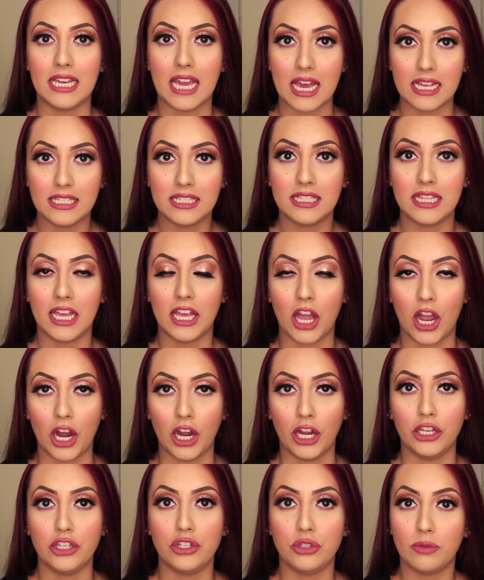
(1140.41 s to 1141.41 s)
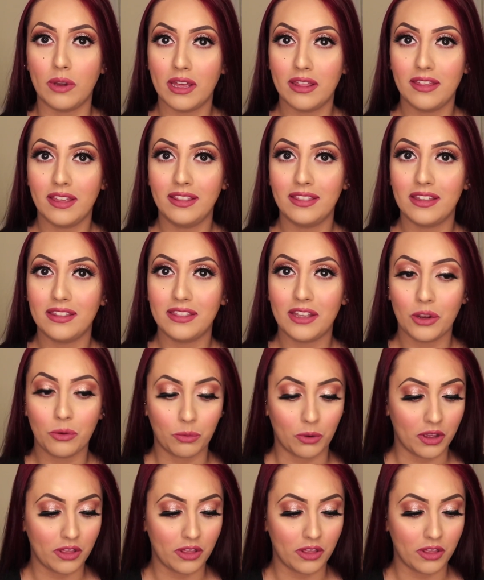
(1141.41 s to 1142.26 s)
Yes, they are. Do I think that they're